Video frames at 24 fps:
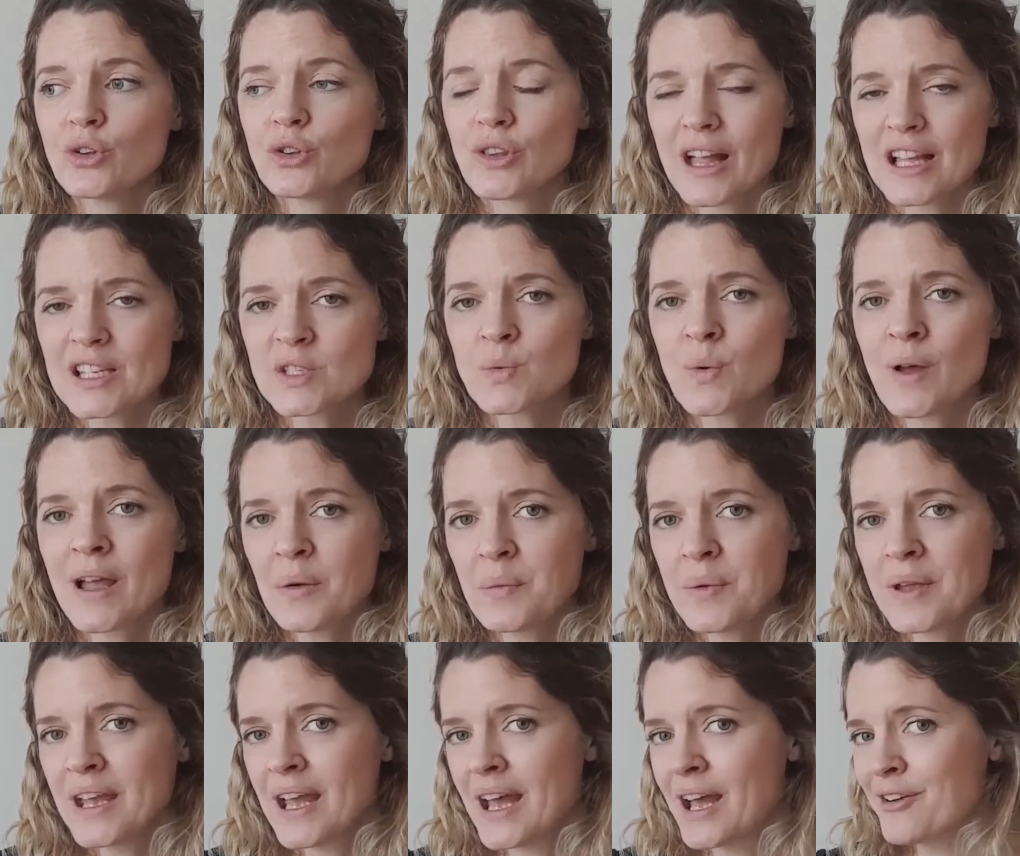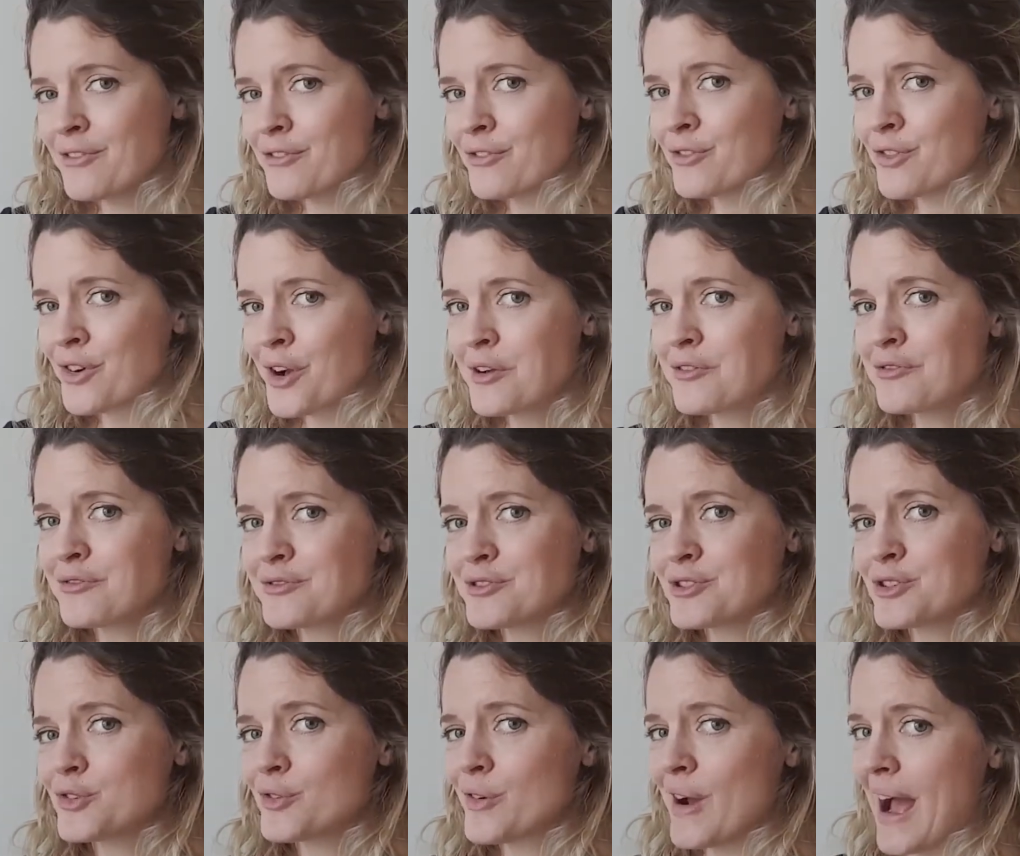That's why we have
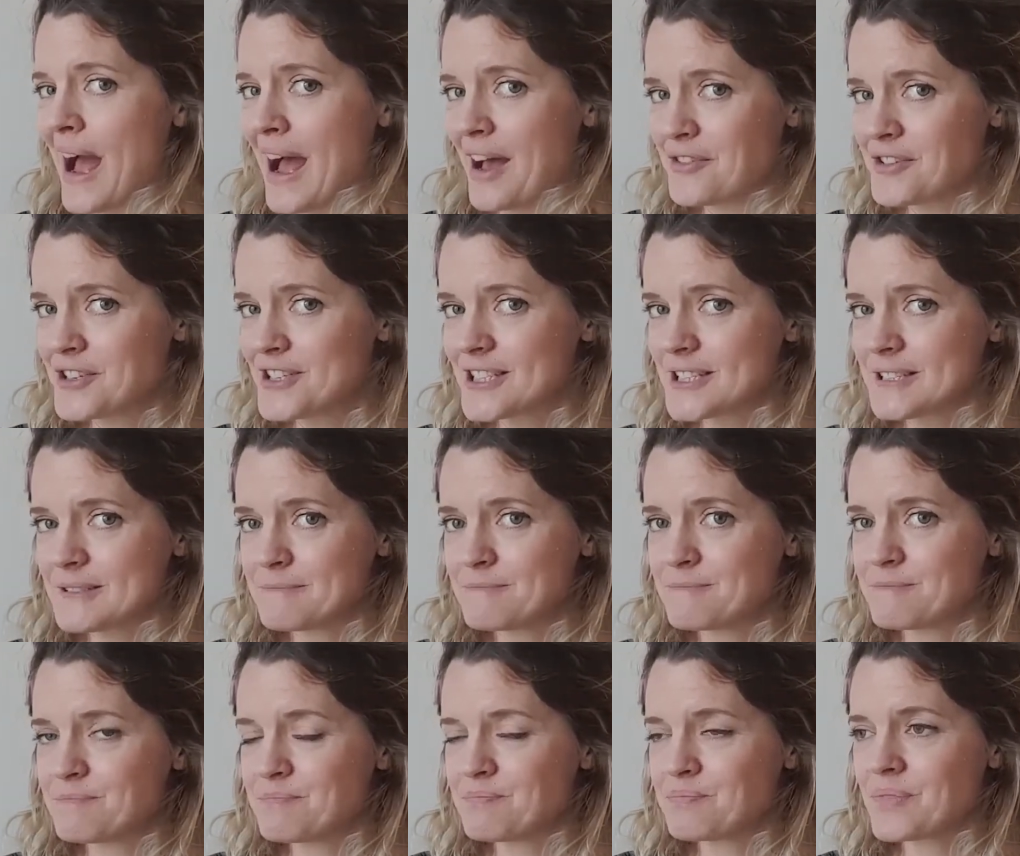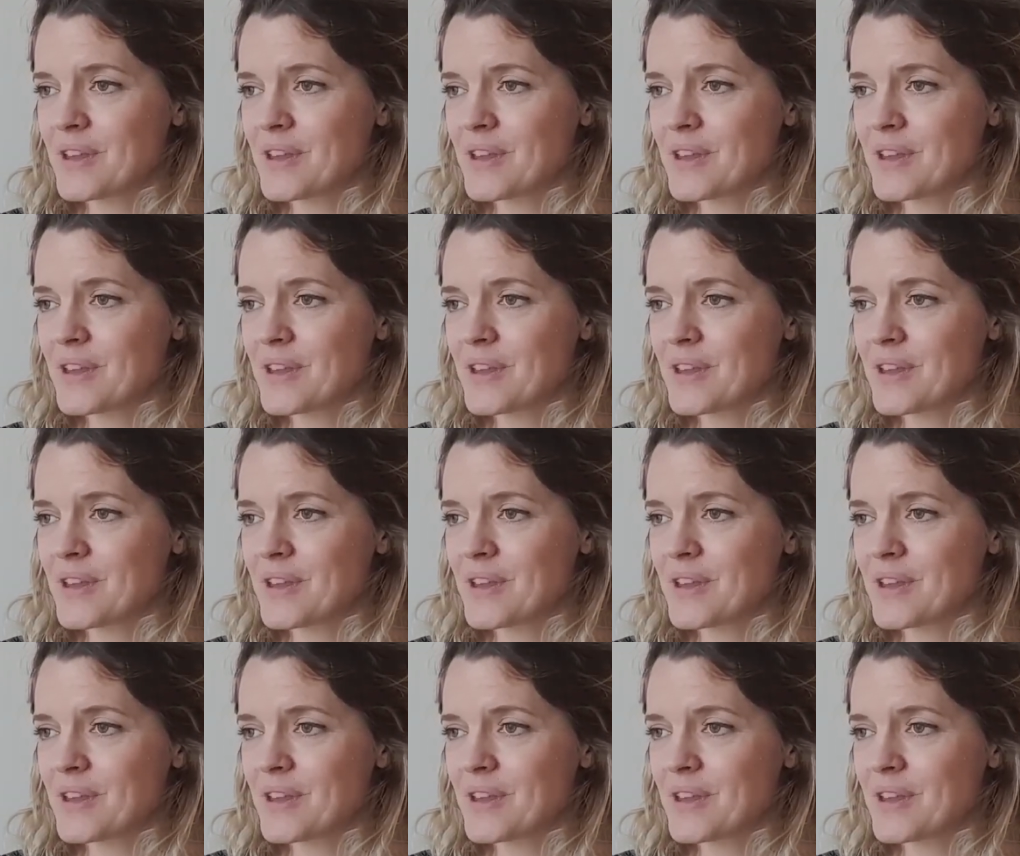rough drafts.